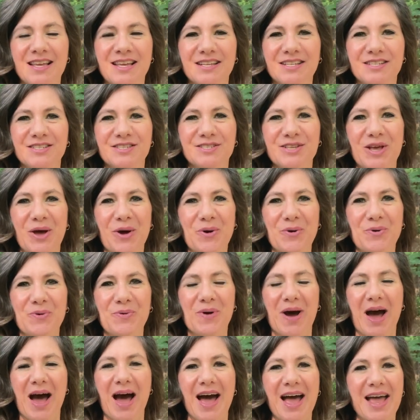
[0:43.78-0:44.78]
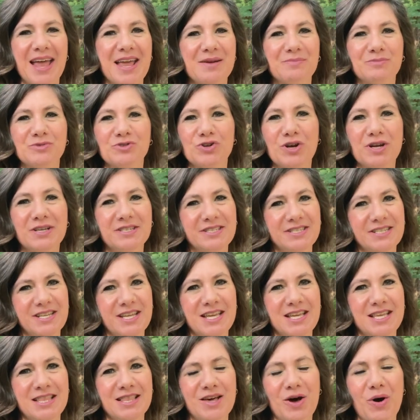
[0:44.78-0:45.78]
So I am
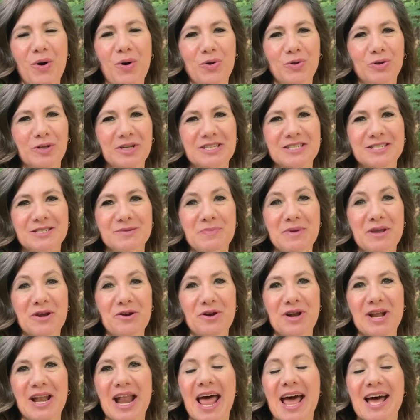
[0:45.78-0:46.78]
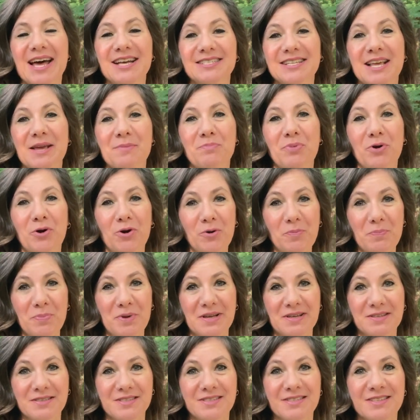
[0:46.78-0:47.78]
trusting the Holy Spirit has a
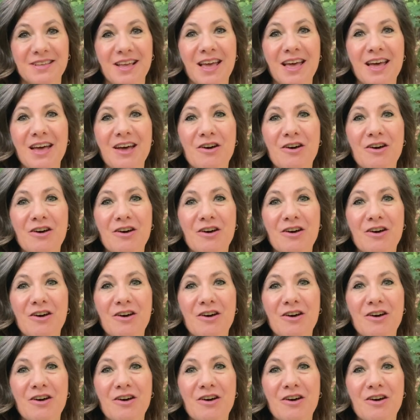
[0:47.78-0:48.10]
purpose